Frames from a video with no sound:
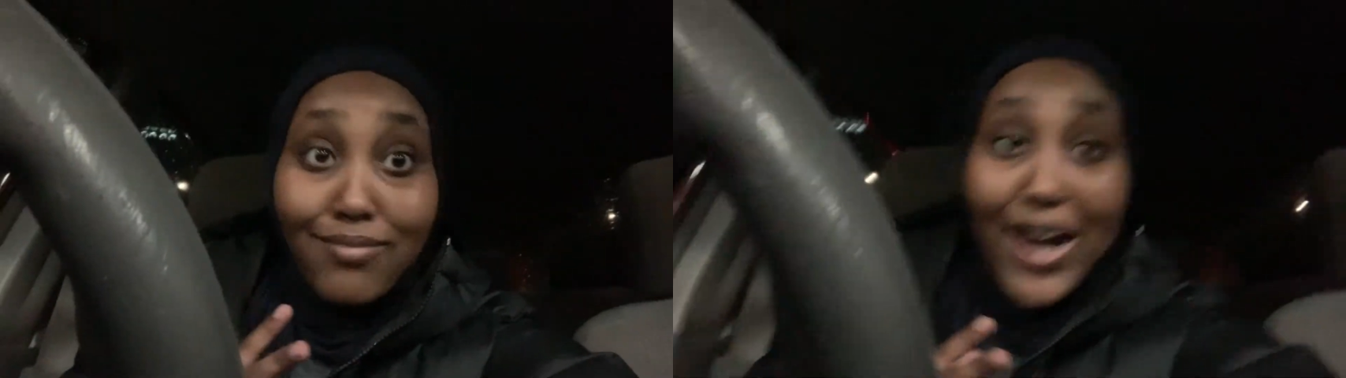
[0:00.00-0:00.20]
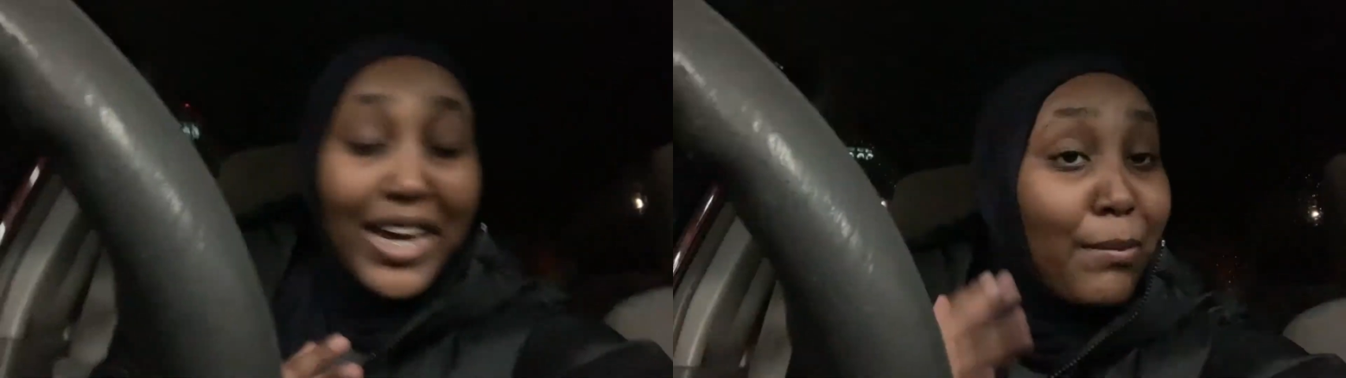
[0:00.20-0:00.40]

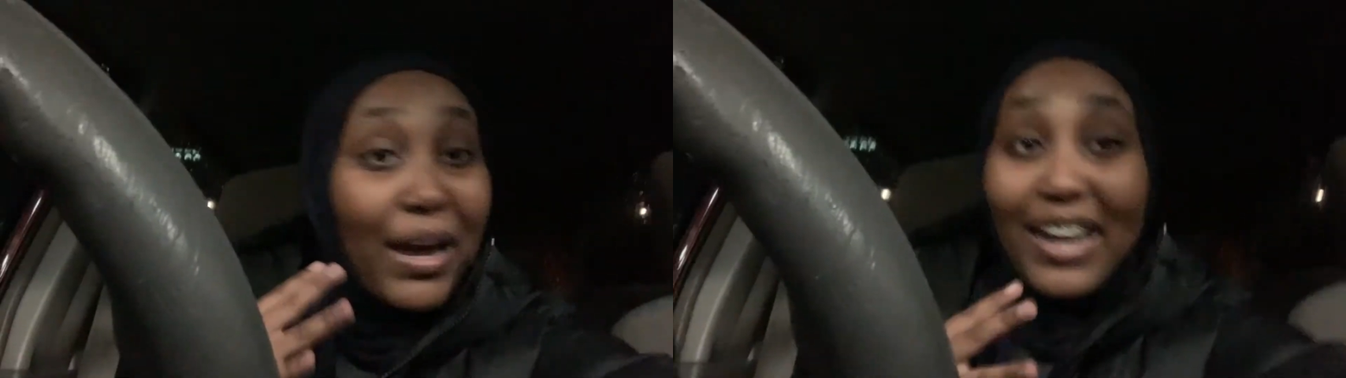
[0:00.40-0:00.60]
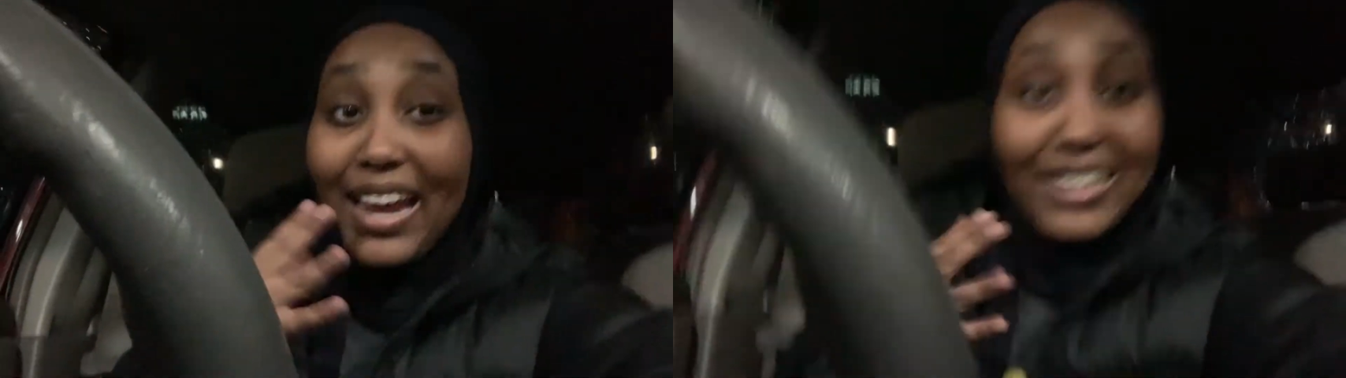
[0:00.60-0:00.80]
I keep
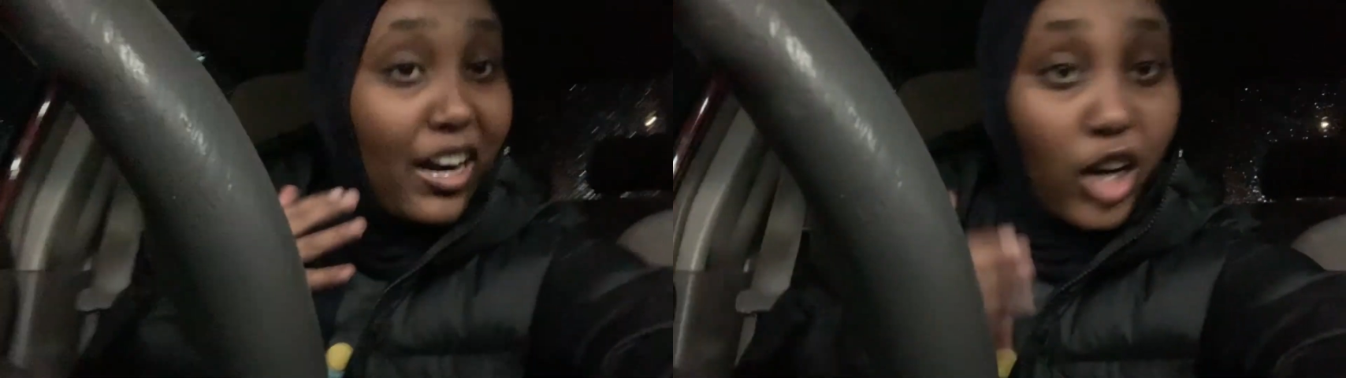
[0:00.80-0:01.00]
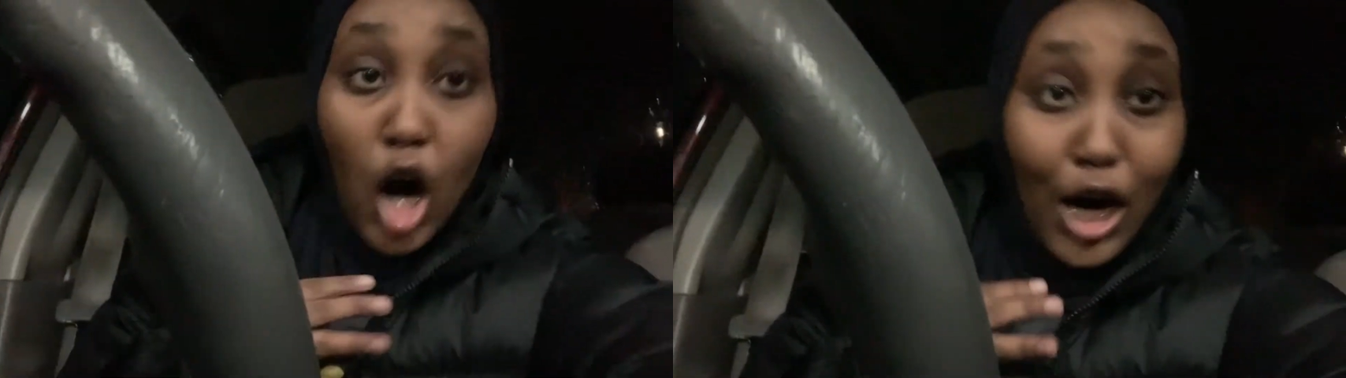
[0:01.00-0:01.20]
getting kicked
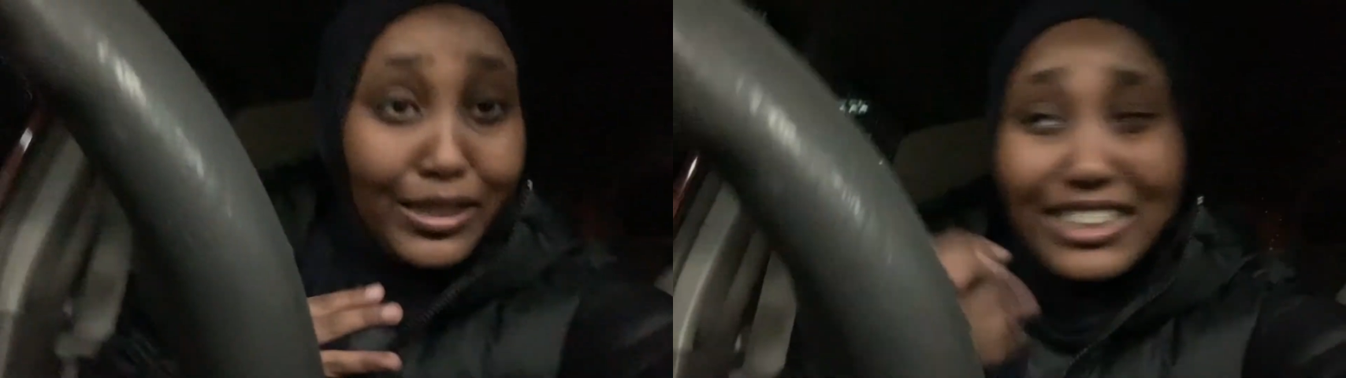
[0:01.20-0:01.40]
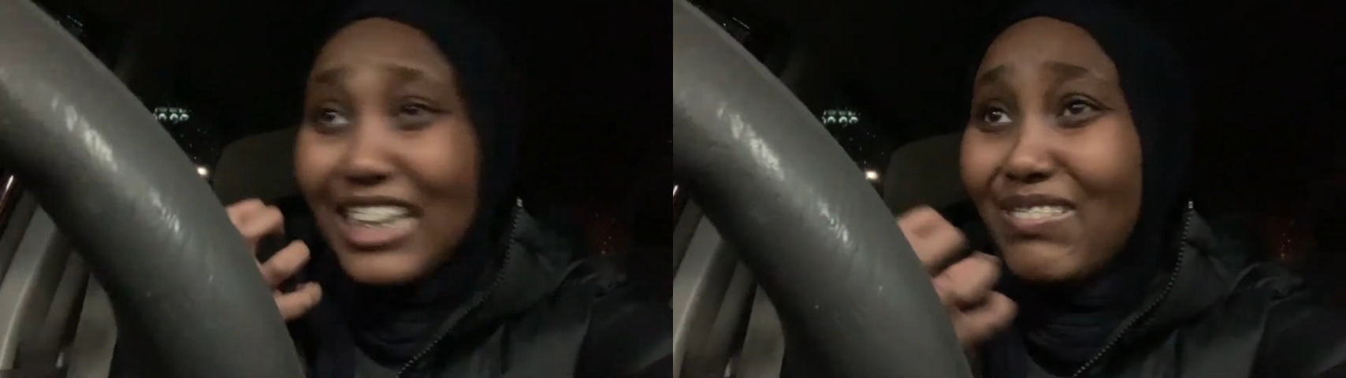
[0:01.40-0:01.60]
out of cars.
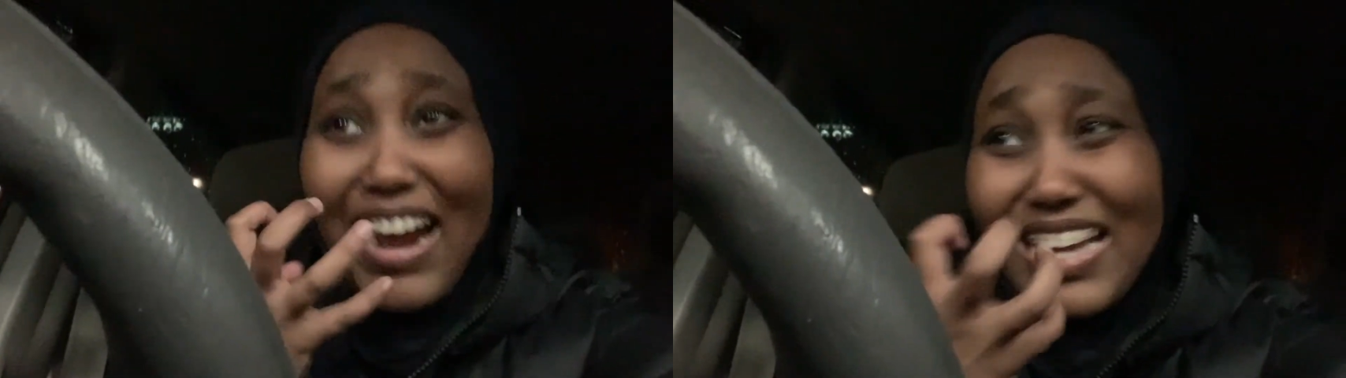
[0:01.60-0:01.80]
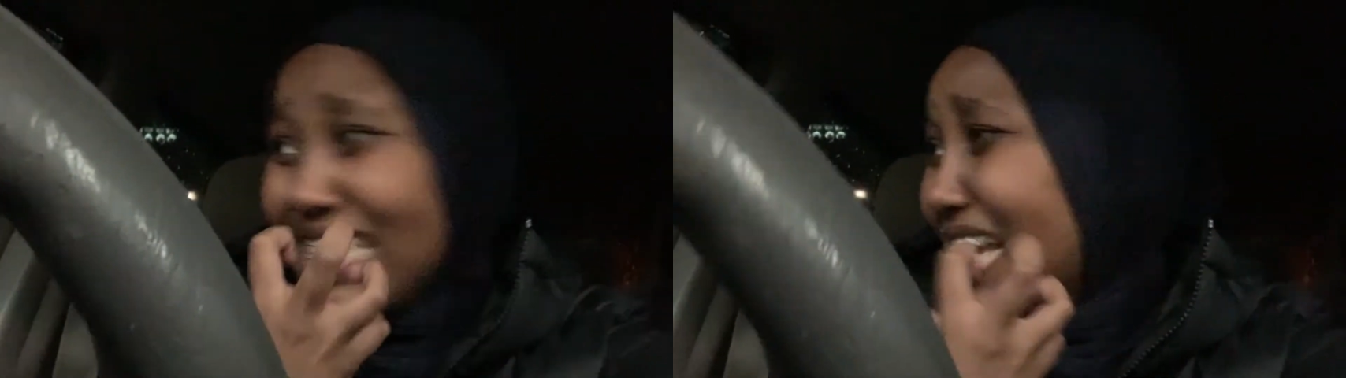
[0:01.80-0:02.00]
So what
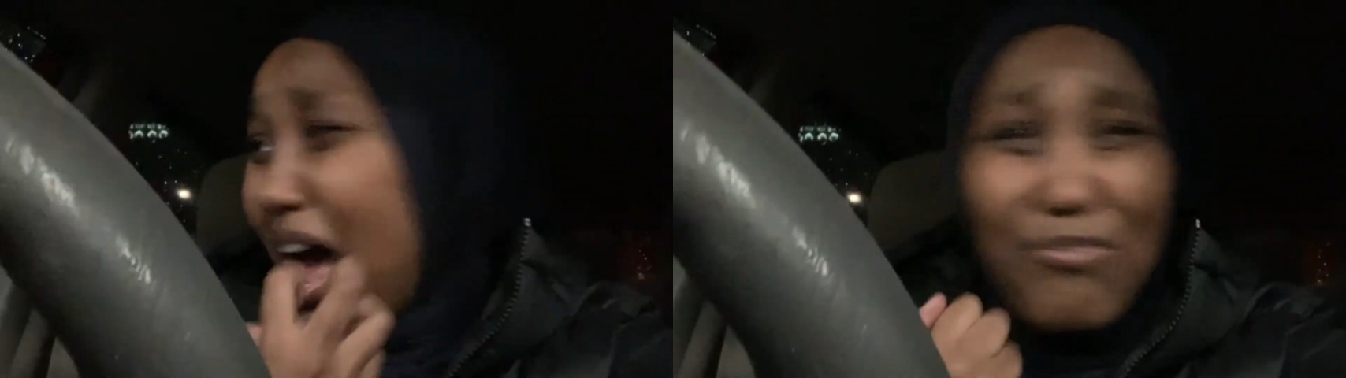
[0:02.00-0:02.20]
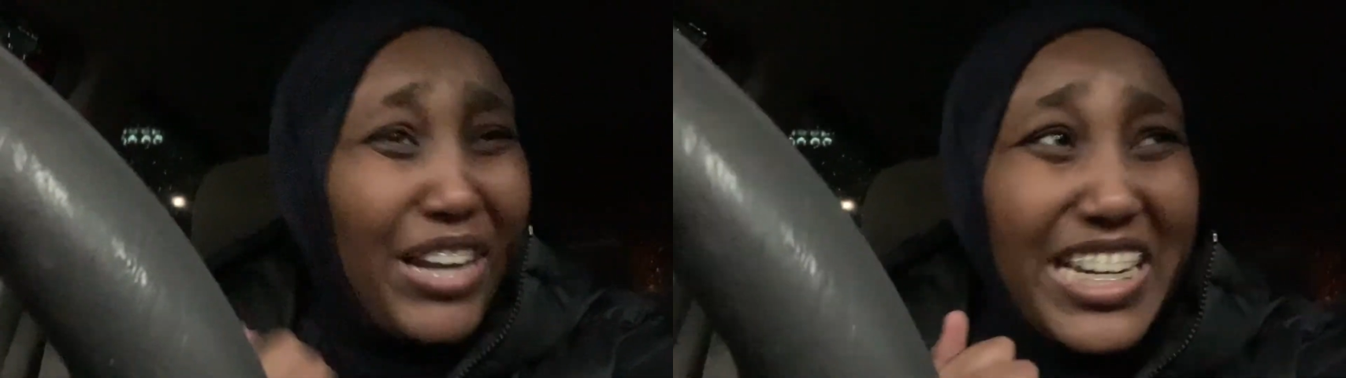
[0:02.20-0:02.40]
is
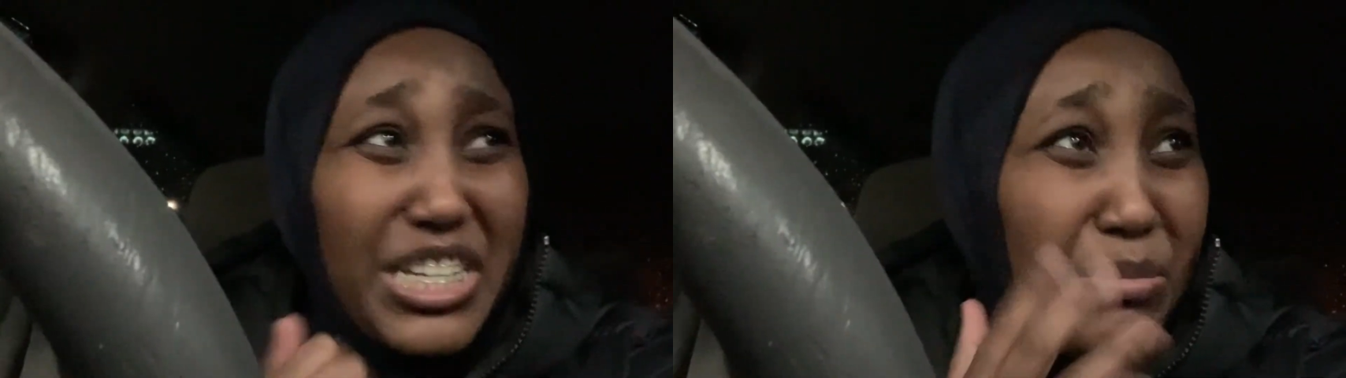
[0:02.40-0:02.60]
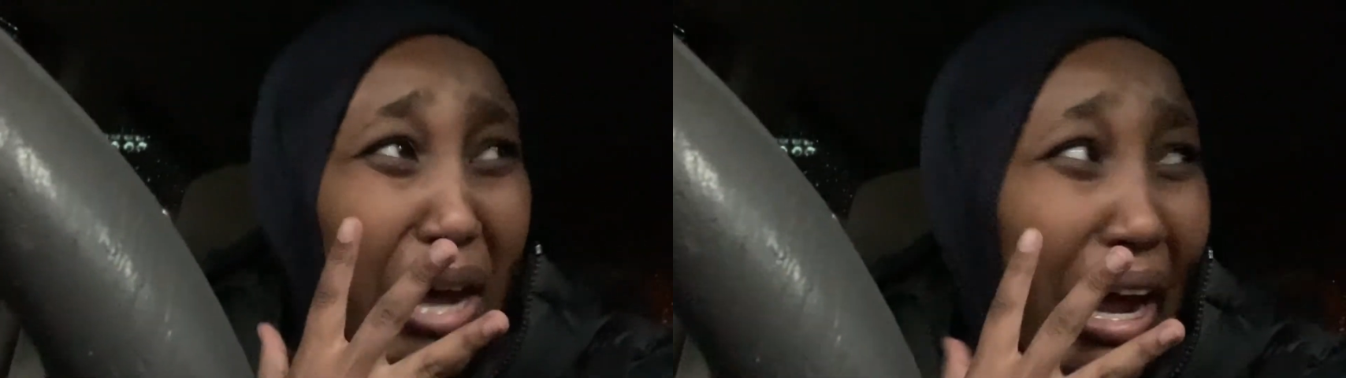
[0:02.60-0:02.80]
happening
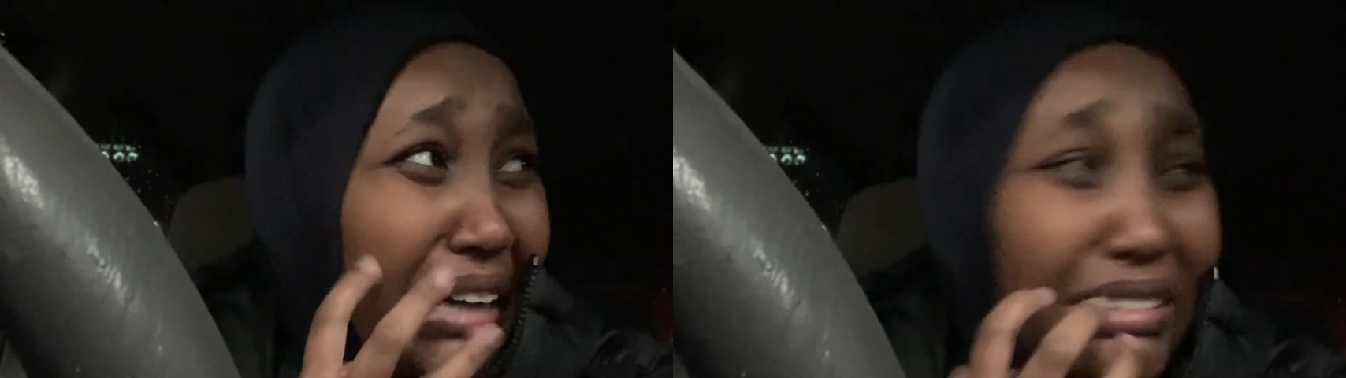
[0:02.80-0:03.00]
to me?